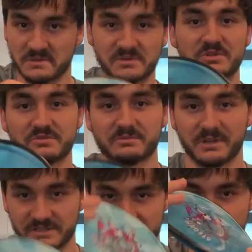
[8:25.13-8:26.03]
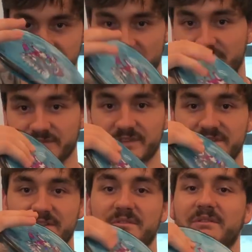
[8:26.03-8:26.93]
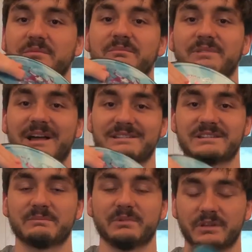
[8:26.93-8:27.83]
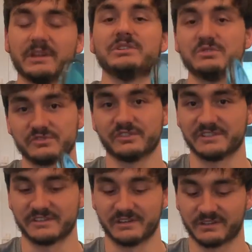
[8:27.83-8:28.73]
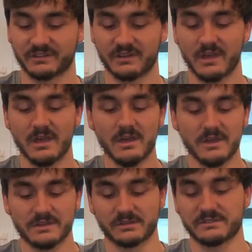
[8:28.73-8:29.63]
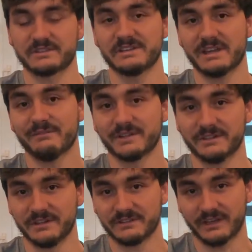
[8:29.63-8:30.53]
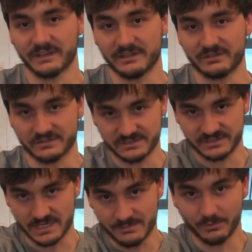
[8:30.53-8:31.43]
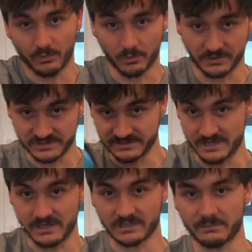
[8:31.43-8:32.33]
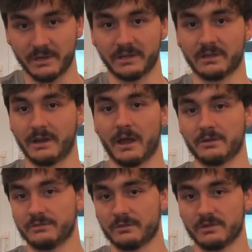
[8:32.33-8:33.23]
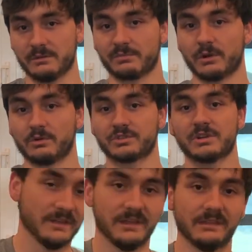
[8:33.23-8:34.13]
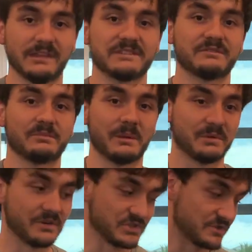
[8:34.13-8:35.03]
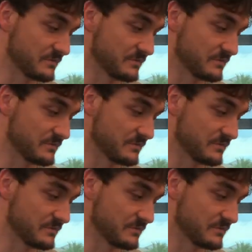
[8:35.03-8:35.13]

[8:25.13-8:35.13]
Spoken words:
because of the softness of the plastic, but it usually sticks. So it's nice having a disc that can either skip or stick depending on how you throw the approach. And that's it for my mid-ranges.